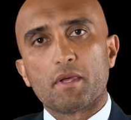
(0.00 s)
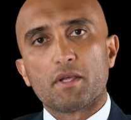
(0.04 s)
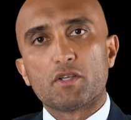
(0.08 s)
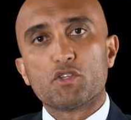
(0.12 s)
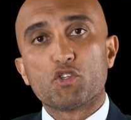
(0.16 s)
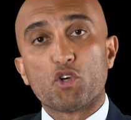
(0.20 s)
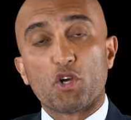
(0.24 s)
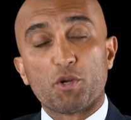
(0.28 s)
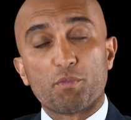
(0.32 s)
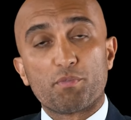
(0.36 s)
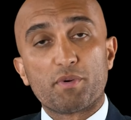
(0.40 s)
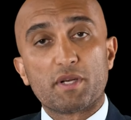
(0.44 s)
a
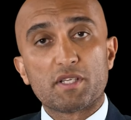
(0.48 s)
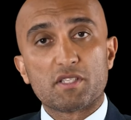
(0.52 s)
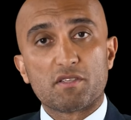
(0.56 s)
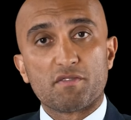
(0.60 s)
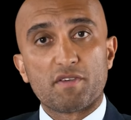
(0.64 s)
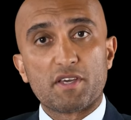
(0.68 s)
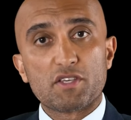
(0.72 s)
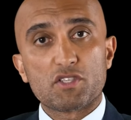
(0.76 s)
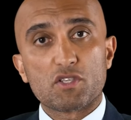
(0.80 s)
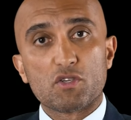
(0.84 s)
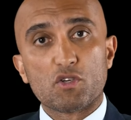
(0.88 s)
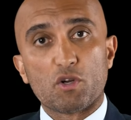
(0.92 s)
joint
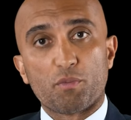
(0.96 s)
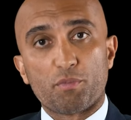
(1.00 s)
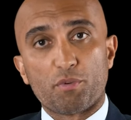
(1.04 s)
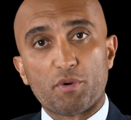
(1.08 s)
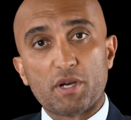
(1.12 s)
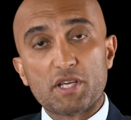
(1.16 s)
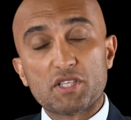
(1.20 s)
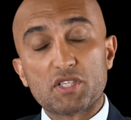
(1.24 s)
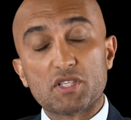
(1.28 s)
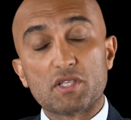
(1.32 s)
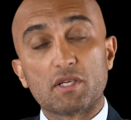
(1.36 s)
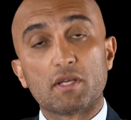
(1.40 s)
preservation
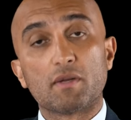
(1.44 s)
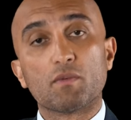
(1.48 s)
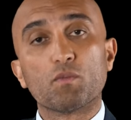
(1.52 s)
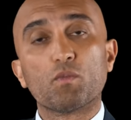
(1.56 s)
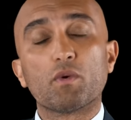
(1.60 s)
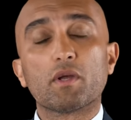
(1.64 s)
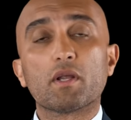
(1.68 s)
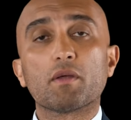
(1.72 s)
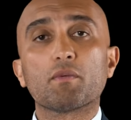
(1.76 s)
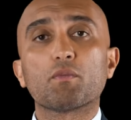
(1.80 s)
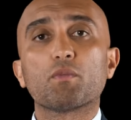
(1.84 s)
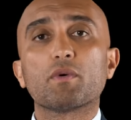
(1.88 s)
operation, and
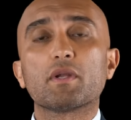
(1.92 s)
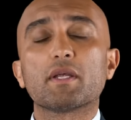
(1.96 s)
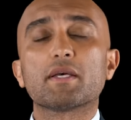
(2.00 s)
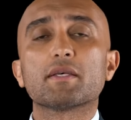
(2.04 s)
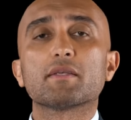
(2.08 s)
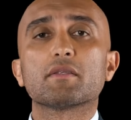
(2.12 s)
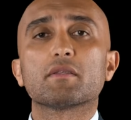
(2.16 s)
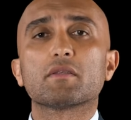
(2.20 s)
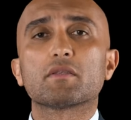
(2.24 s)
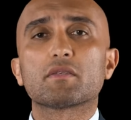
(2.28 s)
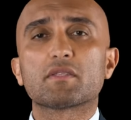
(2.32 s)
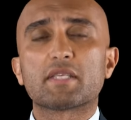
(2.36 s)
when
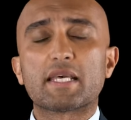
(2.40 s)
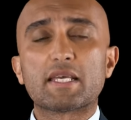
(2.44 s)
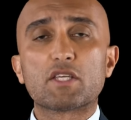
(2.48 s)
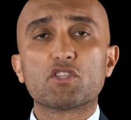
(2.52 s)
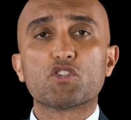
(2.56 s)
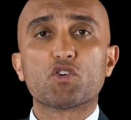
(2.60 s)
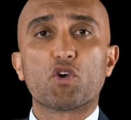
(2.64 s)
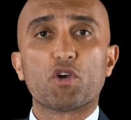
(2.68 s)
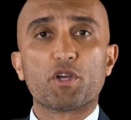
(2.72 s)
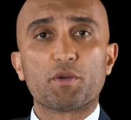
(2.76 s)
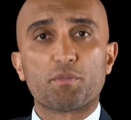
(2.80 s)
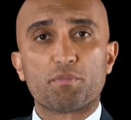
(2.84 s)
I say
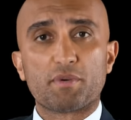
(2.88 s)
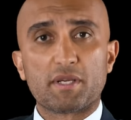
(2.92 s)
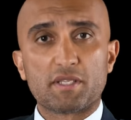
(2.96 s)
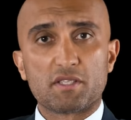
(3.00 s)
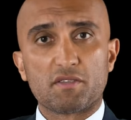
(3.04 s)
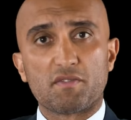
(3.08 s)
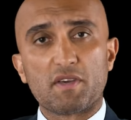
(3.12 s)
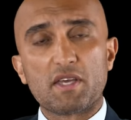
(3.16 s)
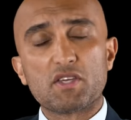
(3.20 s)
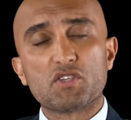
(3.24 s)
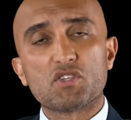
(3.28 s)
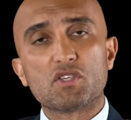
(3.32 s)
joint
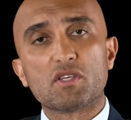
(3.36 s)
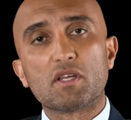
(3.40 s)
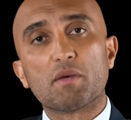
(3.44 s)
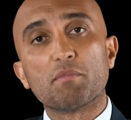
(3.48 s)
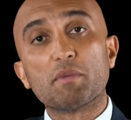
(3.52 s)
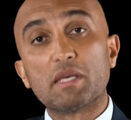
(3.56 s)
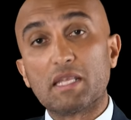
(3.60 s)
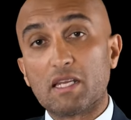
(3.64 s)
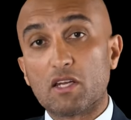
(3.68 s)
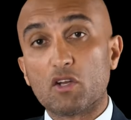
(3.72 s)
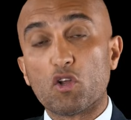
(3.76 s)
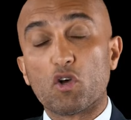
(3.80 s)
preservation, I
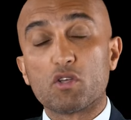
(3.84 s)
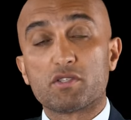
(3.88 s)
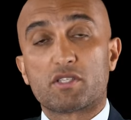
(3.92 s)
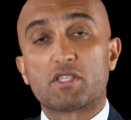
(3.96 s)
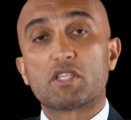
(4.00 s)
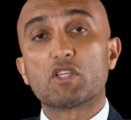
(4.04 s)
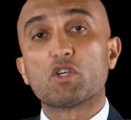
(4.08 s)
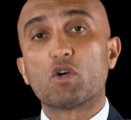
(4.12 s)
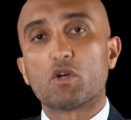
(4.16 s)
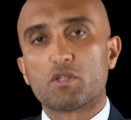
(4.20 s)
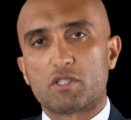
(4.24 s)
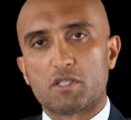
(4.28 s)
mean an
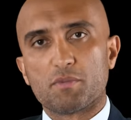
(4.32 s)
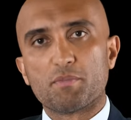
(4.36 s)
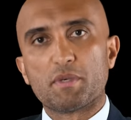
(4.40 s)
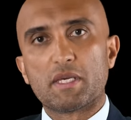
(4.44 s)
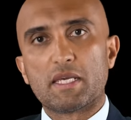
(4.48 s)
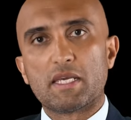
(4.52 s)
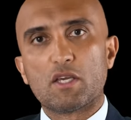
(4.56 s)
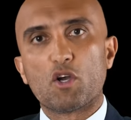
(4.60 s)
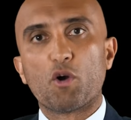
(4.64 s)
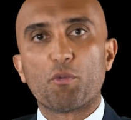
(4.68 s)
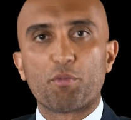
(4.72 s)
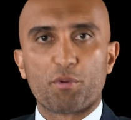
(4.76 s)

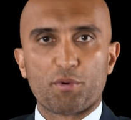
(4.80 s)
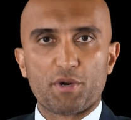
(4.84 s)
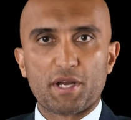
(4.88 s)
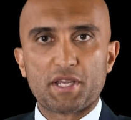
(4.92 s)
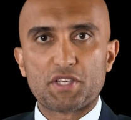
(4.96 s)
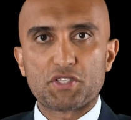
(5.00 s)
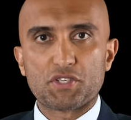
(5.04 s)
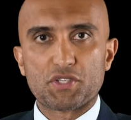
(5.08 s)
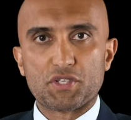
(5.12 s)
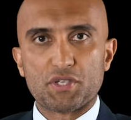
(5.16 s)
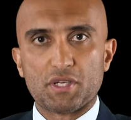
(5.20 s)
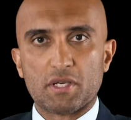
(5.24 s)
osteotomy
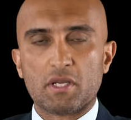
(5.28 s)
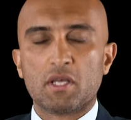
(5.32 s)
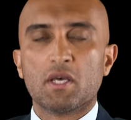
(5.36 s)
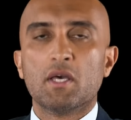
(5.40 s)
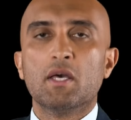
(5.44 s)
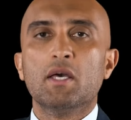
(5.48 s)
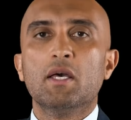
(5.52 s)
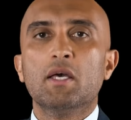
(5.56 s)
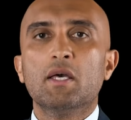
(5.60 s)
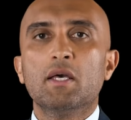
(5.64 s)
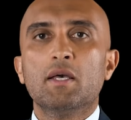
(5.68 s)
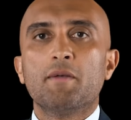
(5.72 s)
operation.
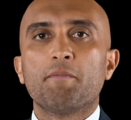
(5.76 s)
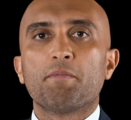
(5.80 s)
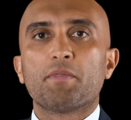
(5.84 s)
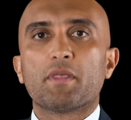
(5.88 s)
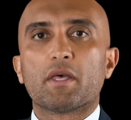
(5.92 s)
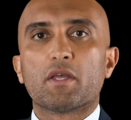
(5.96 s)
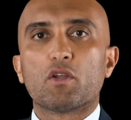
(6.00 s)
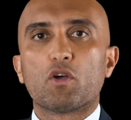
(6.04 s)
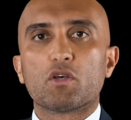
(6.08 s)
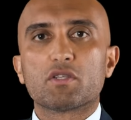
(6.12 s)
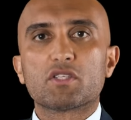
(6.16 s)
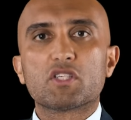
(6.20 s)

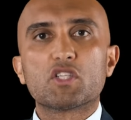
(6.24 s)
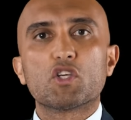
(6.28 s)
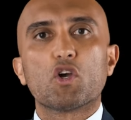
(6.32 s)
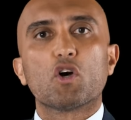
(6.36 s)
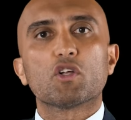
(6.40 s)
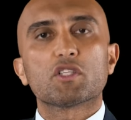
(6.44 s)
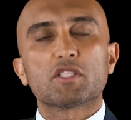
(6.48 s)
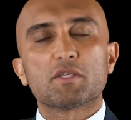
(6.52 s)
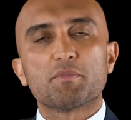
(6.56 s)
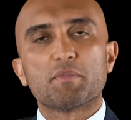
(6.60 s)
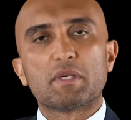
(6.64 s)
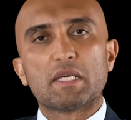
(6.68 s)
An
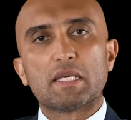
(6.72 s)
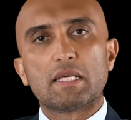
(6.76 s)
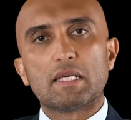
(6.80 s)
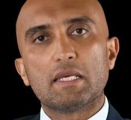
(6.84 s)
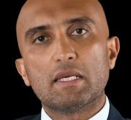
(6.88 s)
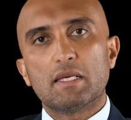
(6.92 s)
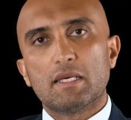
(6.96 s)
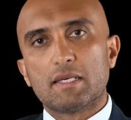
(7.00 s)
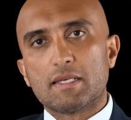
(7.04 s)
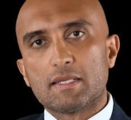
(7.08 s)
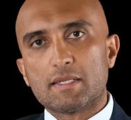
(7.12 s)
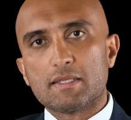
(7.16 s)

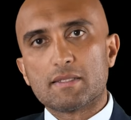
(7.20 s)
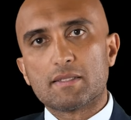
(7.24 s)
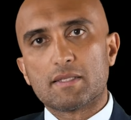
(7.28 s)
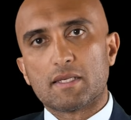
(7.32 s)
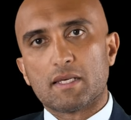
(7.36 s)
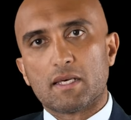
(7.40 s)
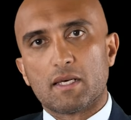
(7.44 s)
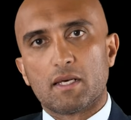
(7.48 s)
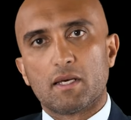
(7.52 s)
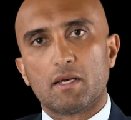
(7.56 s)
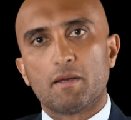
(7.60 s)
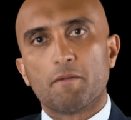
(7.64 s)
osteotomy is,
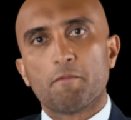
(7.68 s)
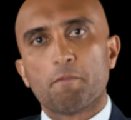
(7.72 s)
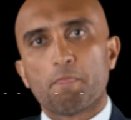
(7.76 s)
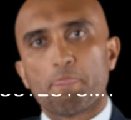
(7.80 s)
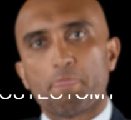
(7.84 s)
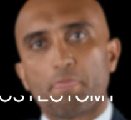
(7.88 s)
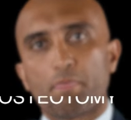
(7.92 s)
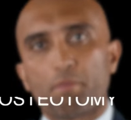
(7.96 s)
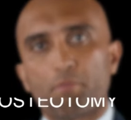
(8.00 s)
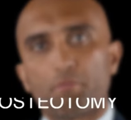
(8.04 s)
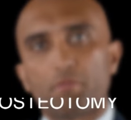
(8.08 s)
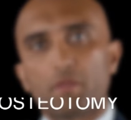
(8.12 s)

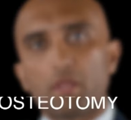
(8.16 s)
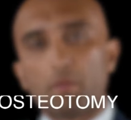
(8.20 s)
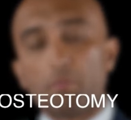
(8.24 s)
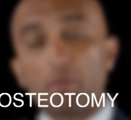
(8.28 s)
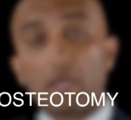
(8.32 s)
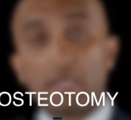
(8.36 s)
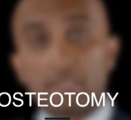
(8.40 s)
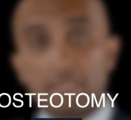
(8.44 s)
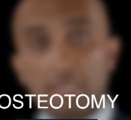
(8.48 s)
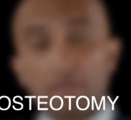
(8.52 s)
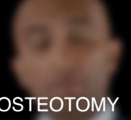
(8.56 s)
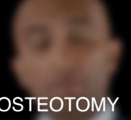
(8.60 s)
by